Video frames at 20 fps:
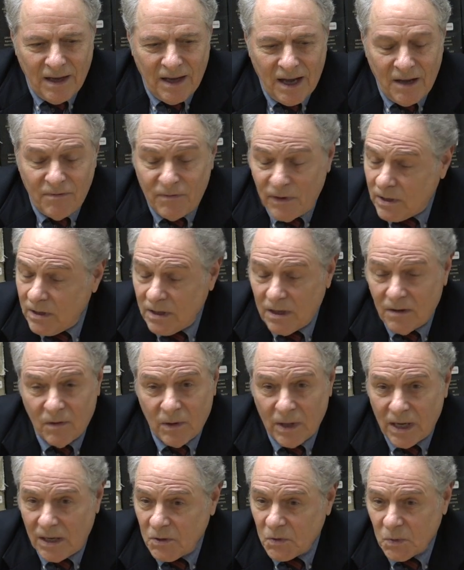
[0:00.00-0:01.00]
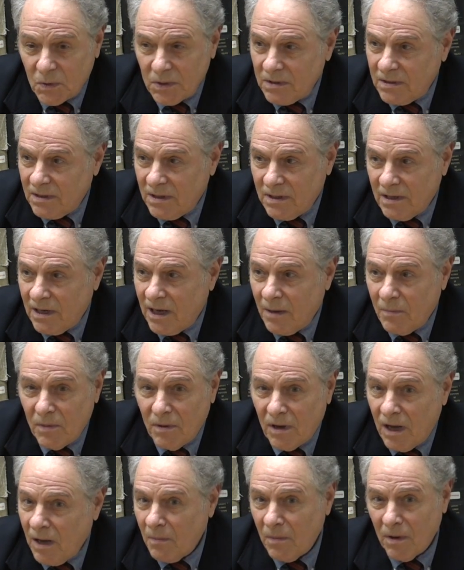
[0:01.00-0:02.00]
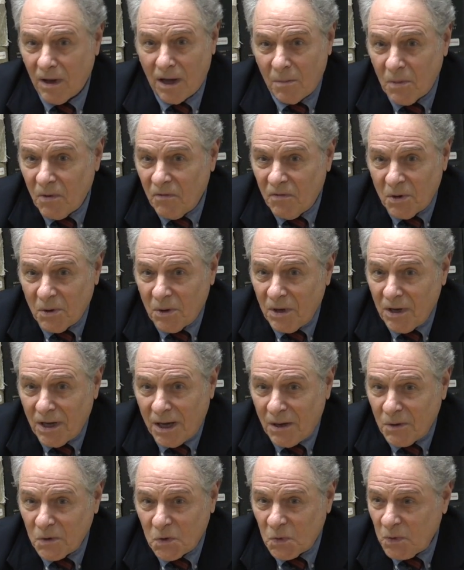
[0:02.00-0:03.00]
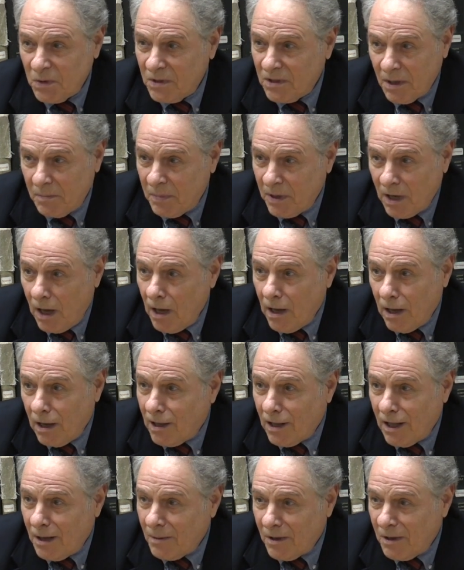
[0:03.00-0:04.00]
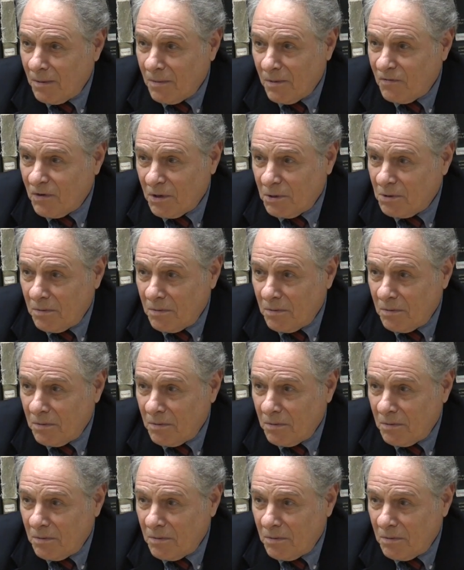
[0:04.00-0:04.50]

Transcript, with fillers: I fell in love with housewares. I'm I'm I'm a very houseware type of guy. Like I'm a very